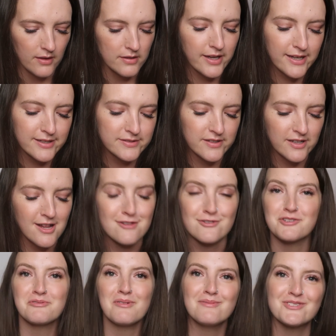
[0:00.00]
Next, another
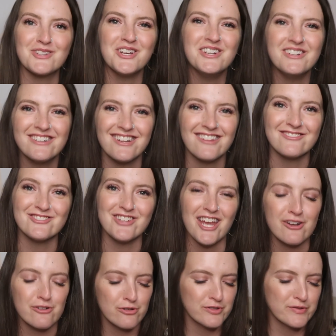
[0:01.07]
swimsuit, another
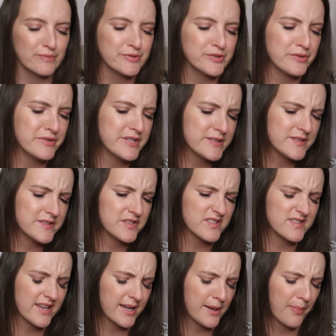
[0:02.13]
Crew swimsuit. This is
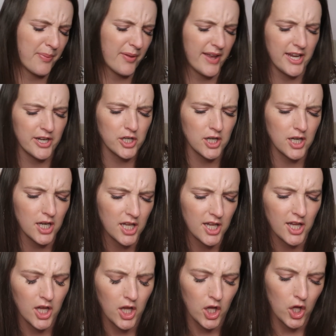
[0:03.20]
just like a plainer,
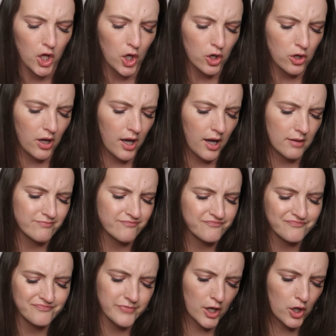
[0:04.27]

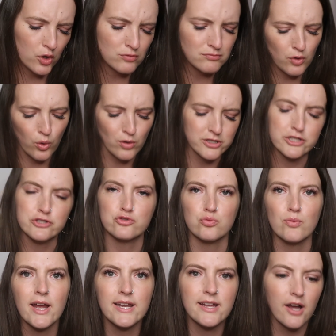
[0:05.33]
like orangish
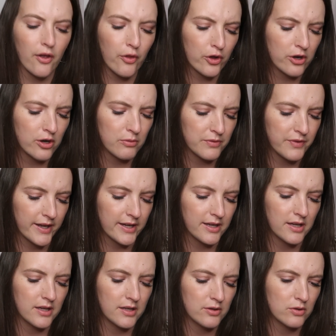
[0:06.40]
red color with like
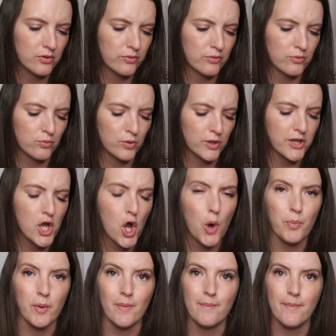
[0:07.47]
a really
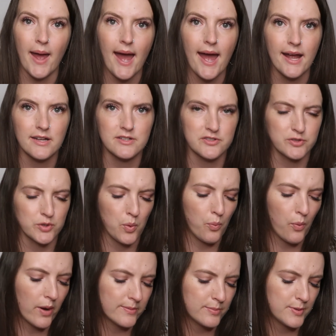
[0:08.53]
open back. It's just a
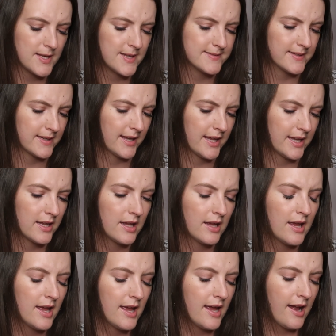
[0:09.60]
one piece again.
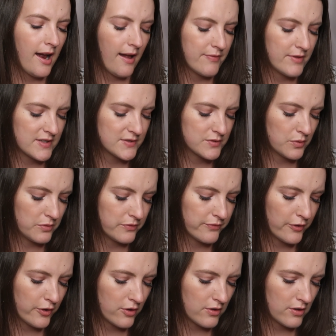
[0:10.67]
And this sold
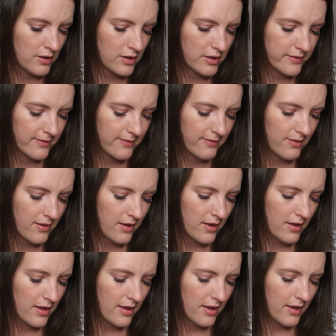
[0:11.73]
for
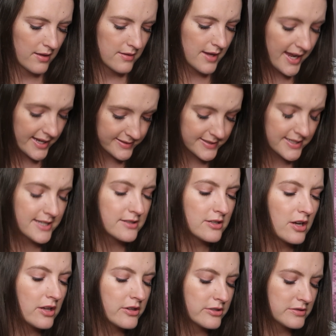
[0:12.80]

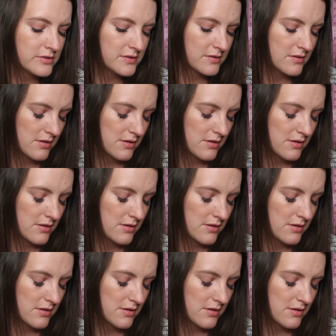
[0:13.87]
$18.